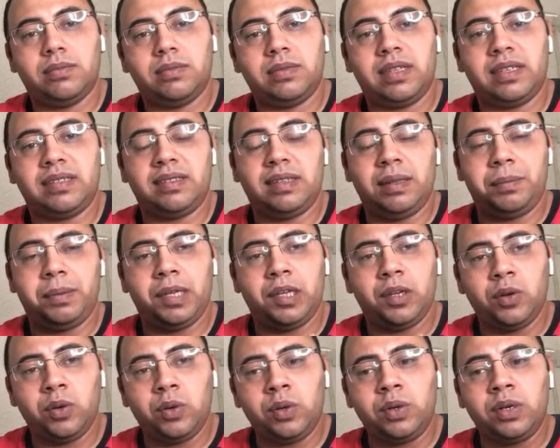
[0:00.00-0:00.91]
The
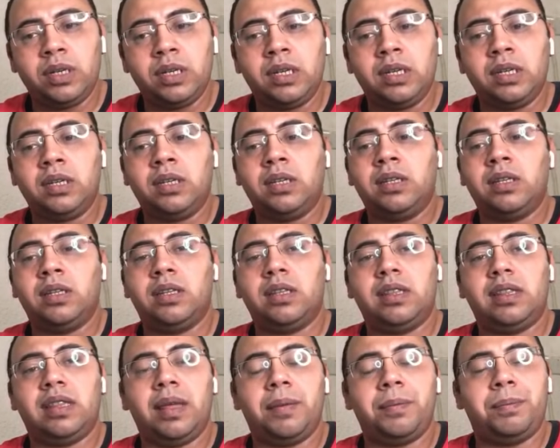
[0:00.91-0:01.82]
CPU,
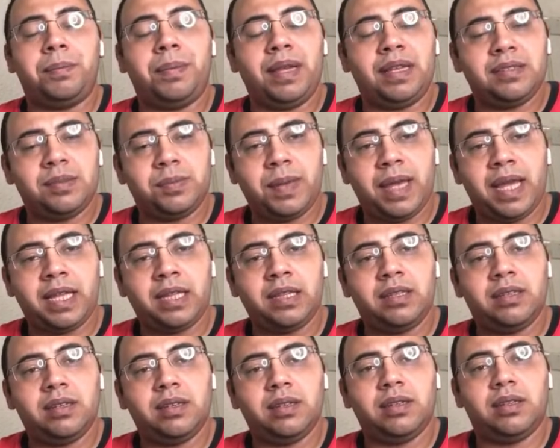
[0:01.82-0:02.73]
the
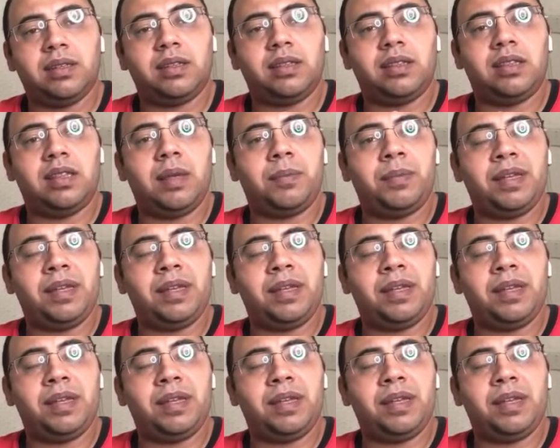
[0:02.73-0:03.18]
baseband, the